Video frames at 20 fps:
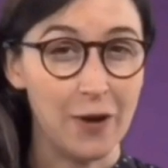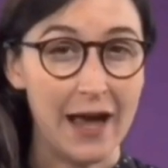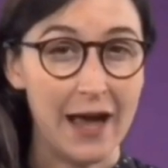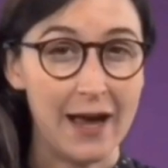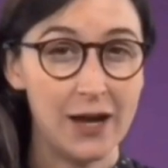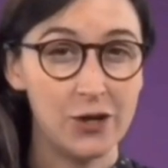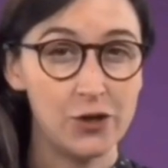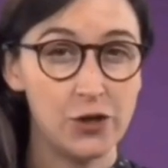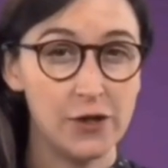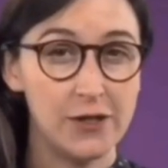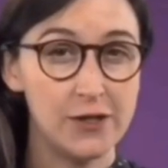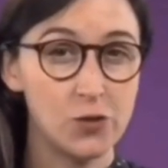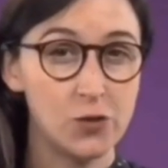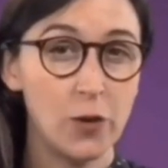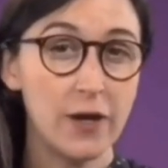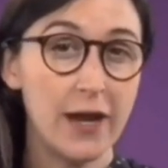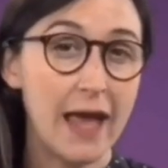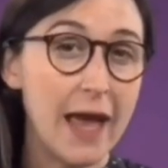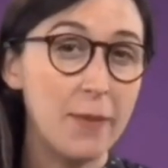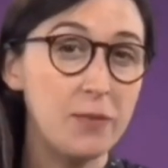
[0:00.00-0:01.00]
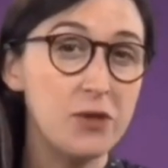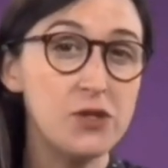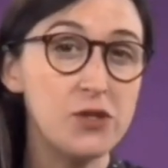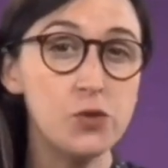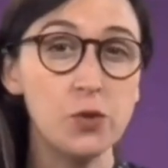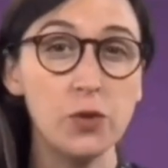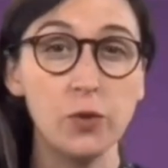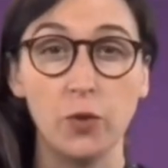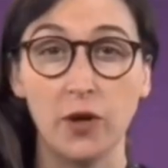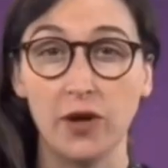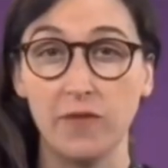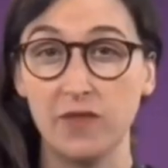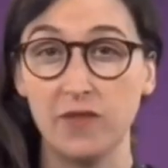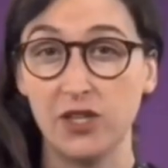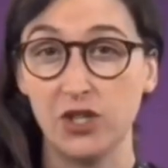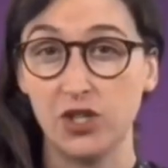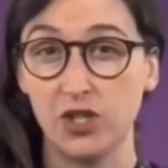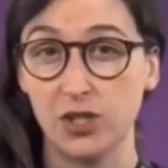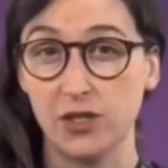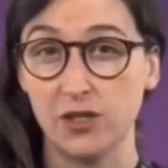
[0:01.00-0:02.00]
rash is what happens when one of
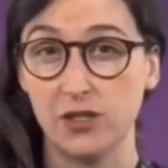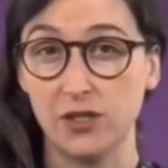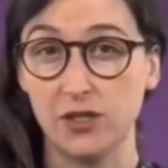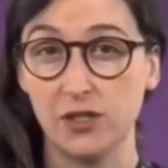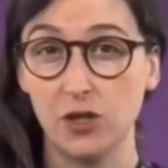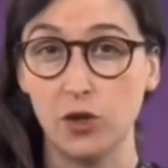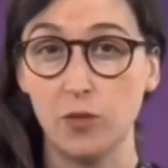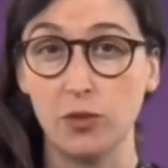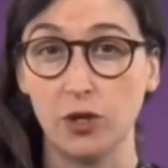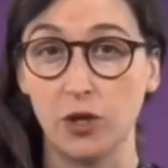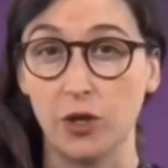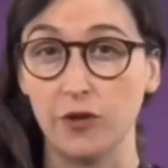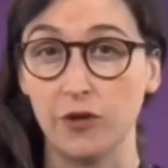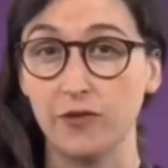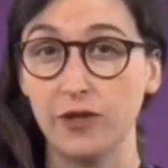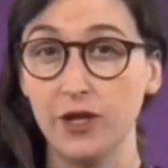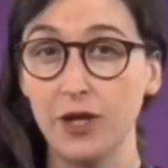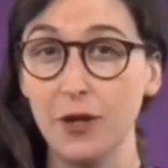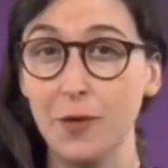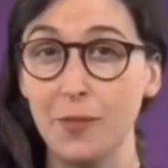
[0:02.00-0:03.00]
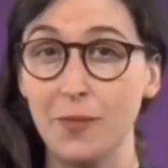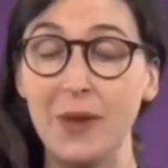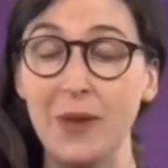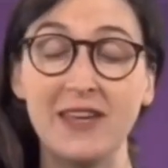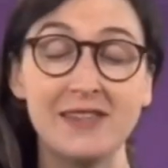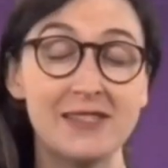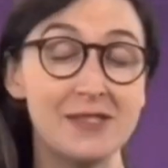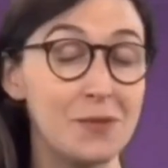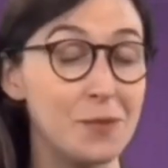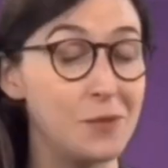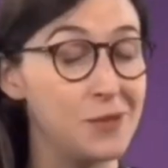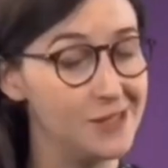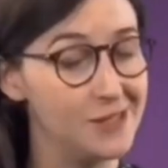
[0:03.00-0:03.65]
these schistosome larvae makes a